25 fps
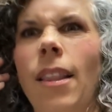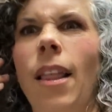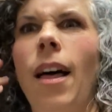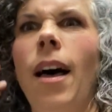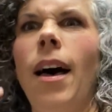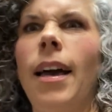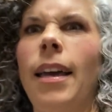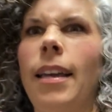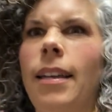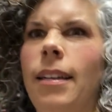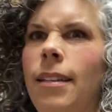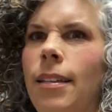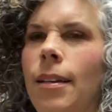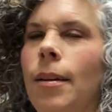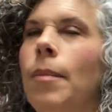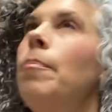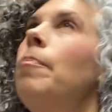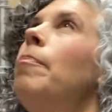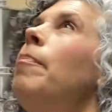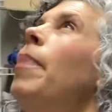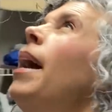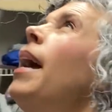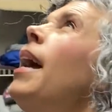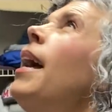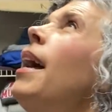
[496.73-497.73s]
light,
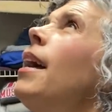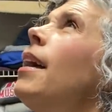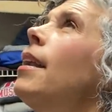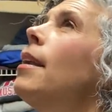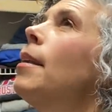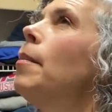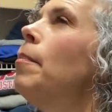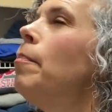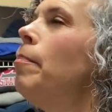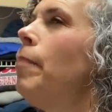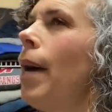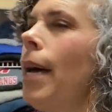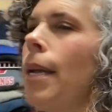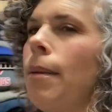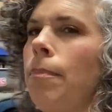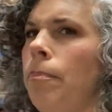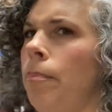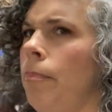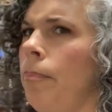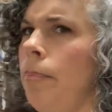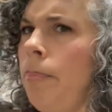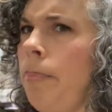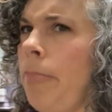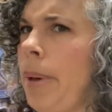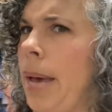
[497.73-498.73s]
bad, bad,
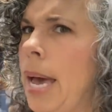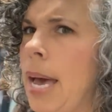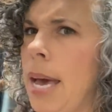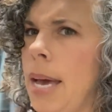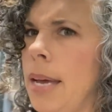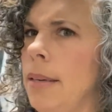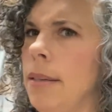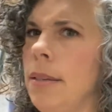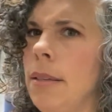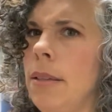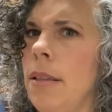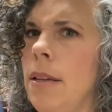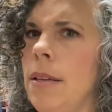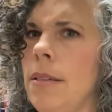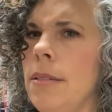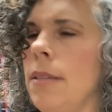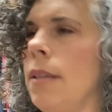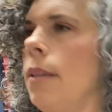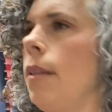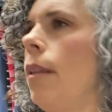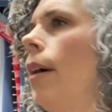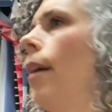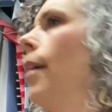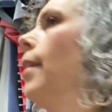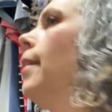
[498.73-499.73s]
bad
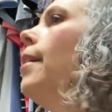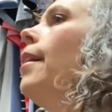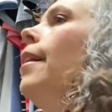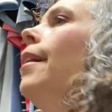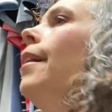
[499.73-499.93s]
closet light.